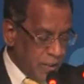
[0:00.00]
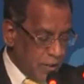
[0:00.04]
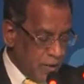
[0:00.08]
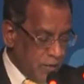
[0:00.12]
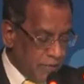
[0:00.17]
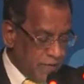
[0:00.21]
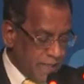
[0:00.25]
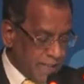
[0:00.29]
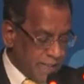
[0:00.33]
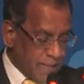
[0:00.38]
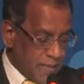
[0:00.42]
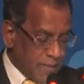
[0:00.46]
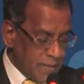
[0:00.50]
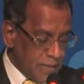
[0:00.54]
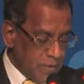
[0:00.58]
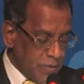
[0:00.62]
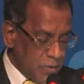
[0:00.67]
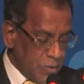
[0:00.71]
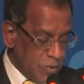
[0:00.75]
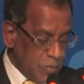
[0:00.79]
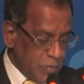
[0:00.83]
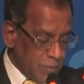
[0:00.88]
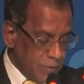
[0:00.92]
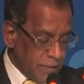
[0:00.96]
of SMEs
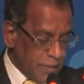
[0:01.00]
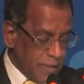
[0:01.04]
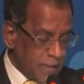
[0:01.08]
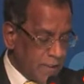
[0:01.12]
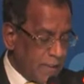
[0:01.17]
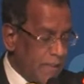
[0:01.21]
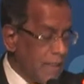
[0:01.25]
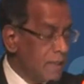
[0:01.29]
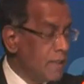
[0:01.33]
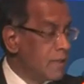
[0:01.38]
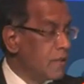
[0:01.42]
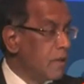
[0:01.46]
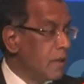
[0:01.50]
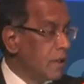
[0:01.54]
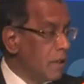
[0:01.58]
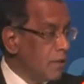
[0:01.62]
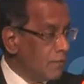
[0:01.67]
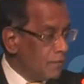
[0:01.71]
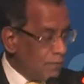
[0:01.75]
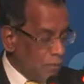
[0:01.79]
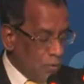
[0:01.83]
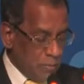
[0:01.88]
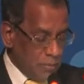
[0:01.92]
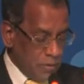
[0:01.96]
operating in the
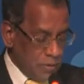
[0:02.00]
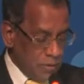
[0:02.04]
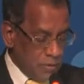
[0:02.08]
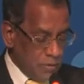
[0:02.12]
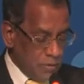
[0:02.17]
informal.